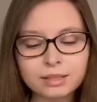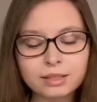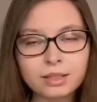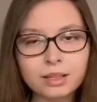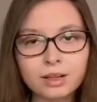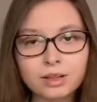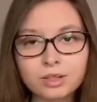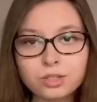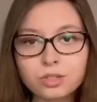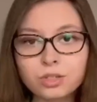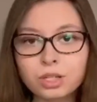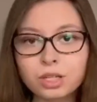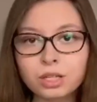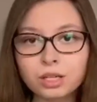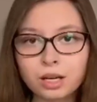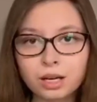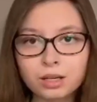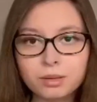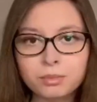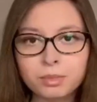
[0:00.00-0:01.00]
the Austrian
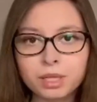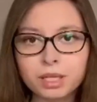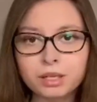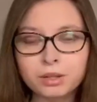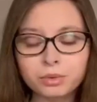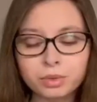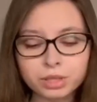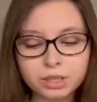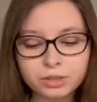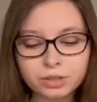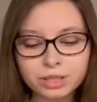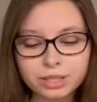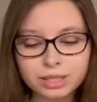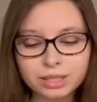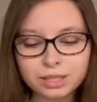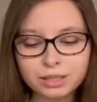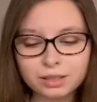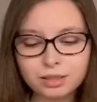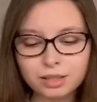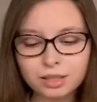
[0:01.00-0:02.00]
army
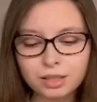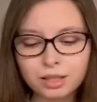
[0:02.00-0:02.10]
retreated.